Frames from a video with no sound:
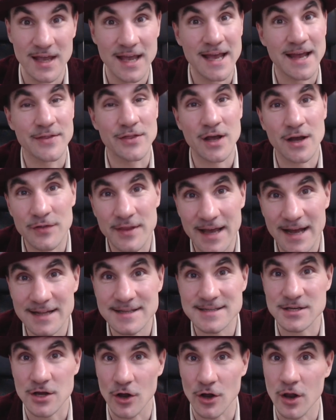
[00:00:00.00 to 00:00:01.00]
Now
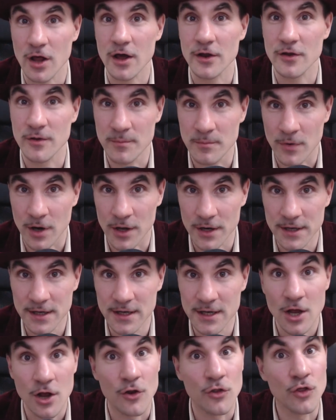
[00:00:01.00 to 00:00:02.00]
that's a lot of money,
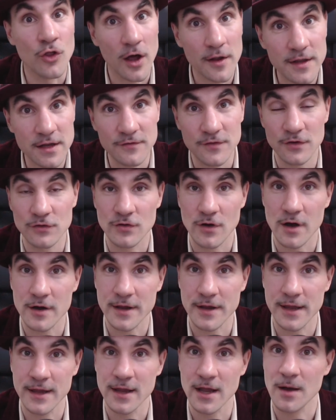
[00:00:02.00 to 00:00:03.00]
not even
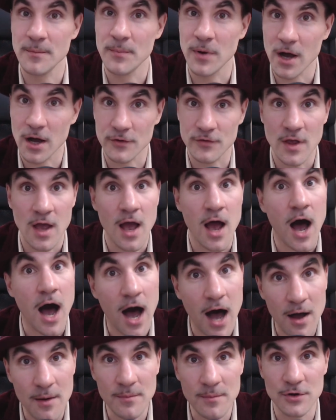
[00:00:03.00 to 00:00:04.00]
talking about
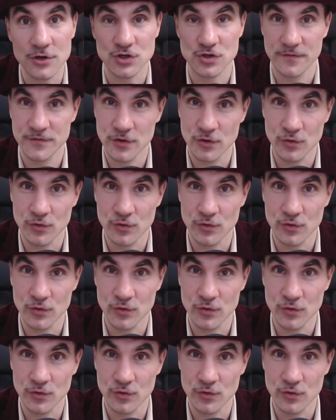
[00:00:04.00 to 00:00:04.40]
how much of your